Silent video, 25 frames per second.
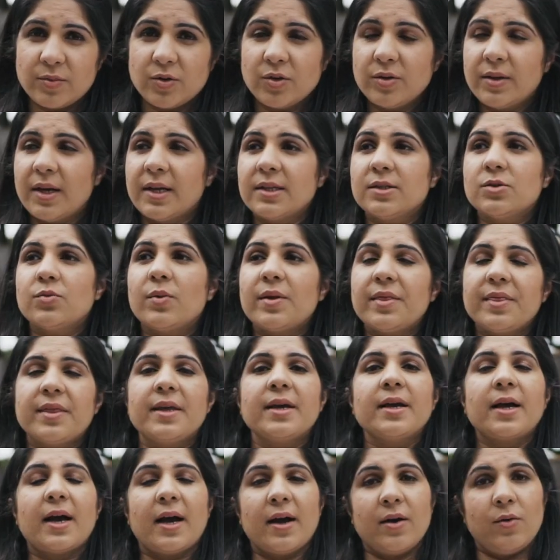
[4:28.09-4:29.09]
So that's one
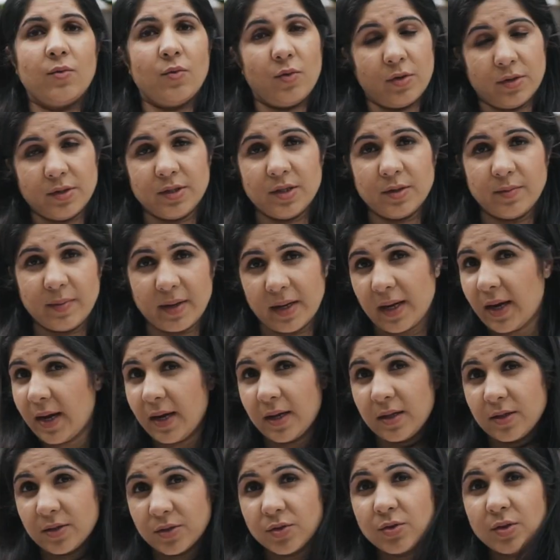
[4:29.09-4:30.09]
thing I wanted
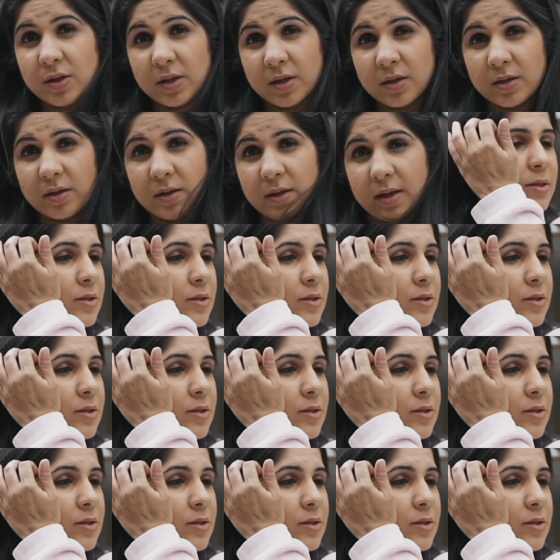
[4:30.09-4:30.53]
Mikael to learn.